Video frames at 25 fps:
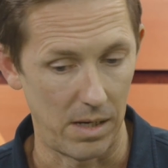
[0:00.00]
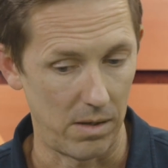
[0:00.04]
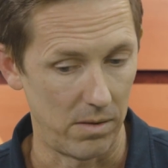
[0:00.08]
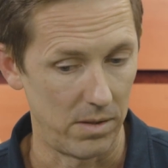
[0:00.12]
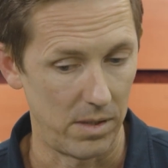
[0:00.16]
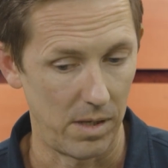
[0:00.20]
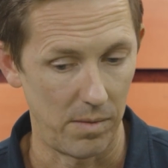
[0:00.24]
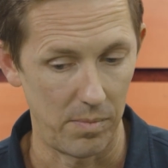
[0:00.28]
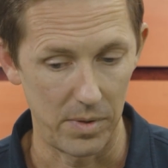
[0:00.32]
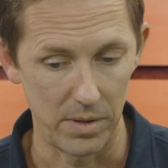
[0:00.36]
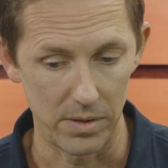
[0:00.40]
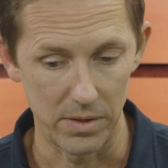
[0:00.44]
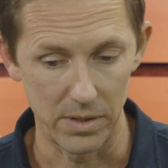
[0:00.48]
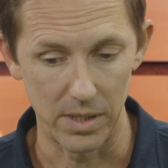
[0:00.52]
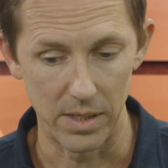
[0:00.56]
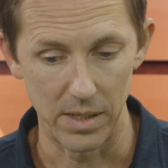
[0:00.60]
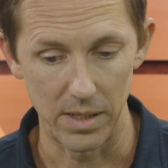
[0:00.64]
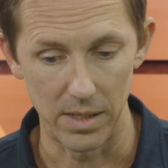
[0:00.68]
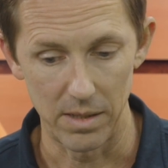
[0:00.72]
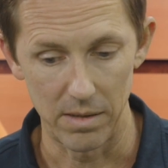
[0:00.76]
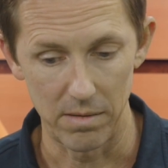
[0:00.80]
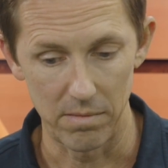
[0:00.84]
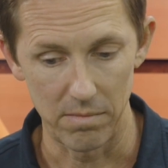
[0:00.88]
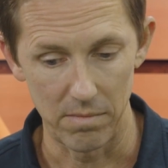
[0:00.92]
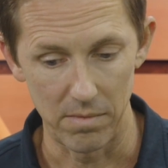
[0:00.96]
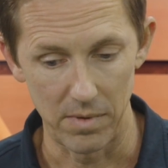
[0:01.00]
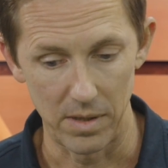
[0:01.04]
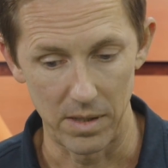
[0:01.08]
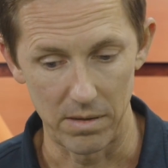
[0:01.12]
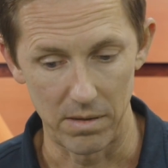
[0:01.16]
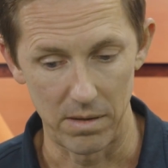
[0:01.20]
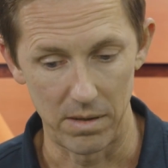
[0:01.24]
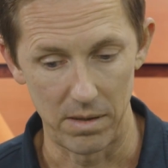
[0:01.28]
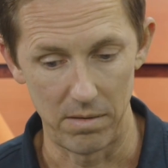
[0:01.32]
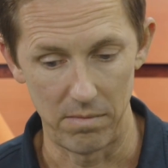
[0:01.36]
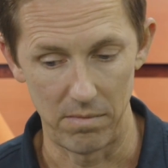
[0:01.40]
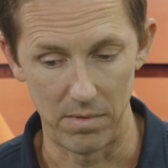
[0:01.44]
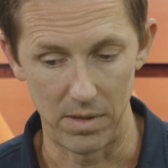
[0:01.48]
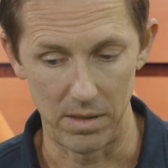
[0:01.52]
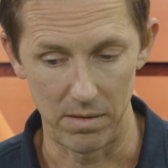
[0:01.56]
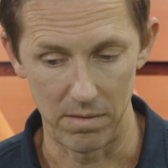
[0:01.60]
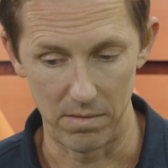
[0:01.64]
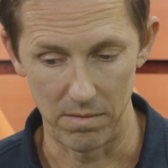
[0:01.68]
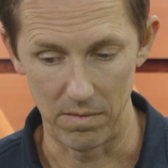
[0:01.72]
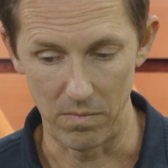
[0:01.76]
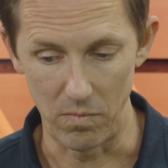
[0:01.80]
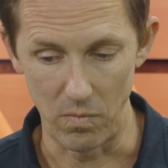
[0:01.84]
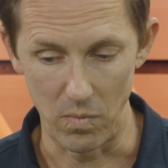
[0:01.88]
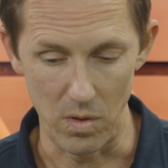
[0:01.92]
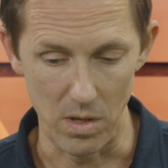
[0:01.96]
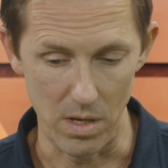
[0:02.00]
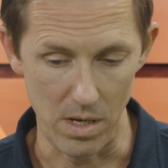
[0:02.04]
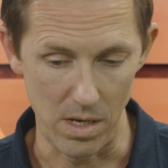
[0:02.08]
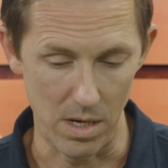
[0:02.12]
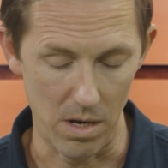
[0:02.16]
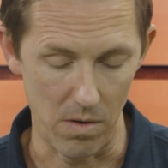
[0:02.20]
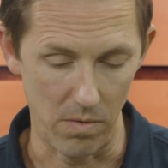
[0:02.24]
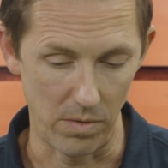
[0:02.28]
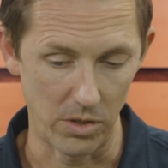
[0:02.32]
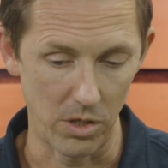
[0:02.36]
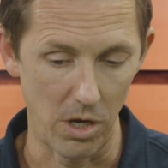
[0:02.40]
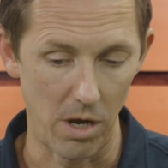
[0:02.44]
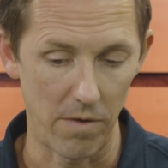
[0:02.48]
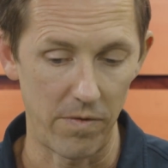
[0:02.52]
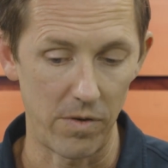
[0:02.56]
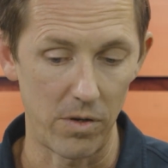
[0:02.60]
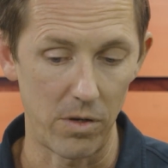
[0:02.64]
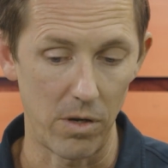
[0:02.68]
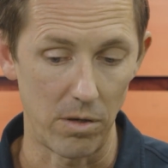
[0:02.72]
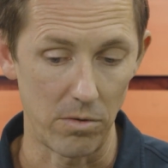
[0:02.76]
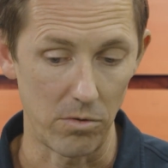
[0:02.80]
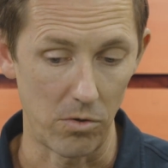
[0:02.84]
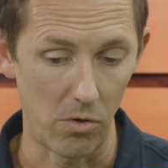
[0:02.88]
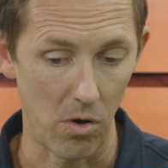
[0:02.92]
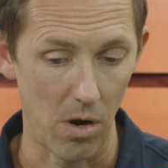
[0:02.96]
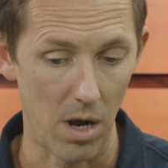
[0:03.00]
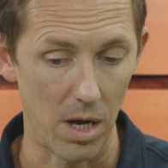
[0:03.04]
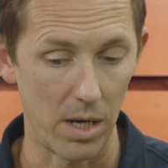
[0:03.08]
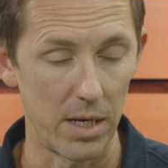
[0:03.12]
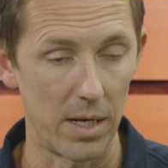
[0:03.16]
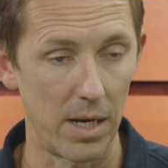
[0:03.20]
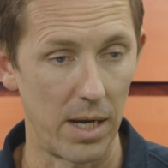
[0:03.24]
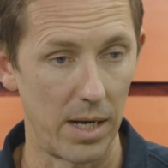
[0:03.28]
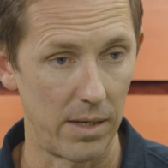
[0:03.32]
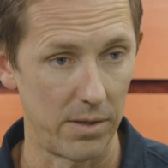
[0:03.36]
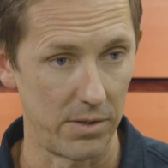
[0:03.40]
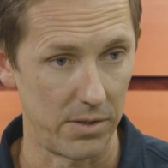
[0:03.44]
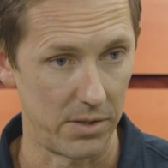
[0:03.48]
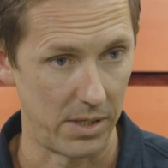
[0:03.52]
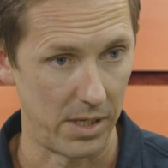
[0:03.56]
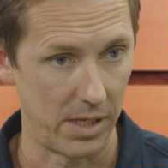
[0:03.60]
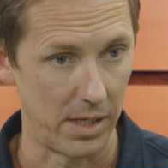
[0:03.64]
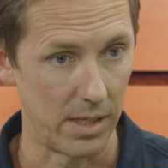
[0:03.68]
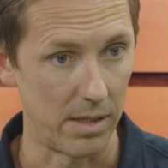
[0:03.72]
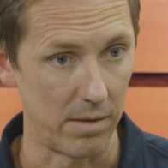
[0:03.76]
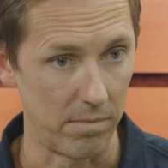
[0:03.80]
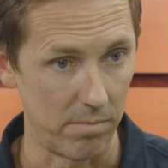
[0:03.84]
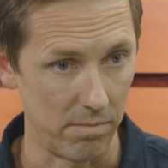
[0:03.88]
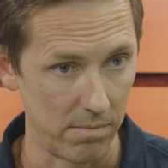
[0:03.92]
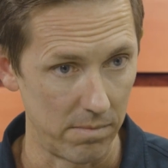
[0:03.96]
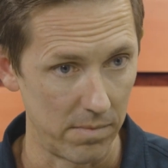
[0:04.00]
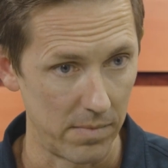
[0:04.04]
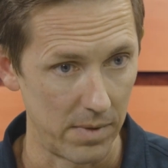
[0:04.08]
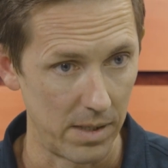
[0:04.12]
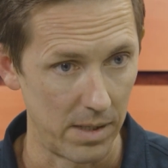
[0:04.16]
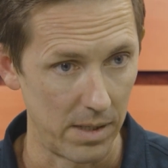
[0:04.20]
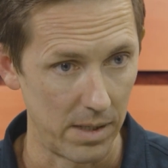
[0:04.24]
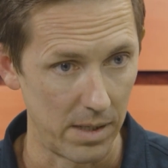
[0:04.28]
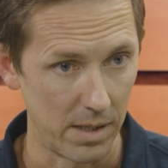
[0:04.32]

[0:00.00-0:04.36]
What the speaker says: It tears up your skin. It's often called crocodile skin,